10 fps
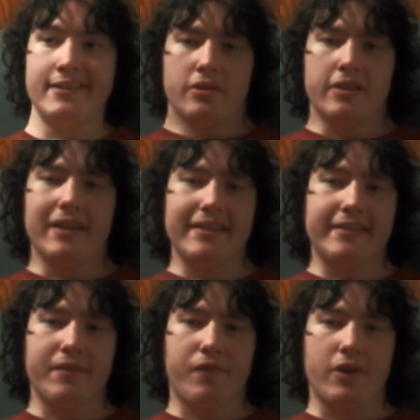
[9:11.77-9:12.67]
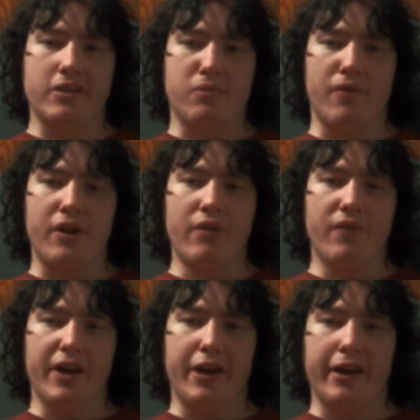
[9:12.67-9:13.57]
So that's it for this review.
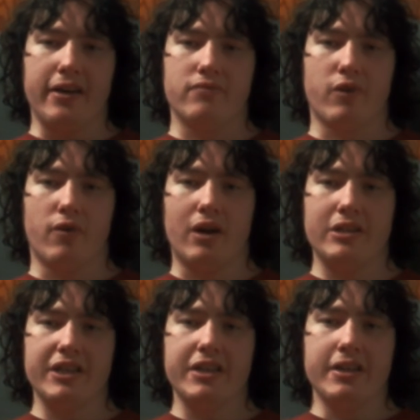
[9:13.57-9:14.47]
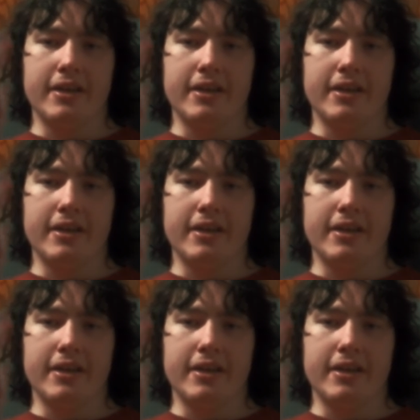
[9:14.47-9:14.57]
Thank you guys for watching.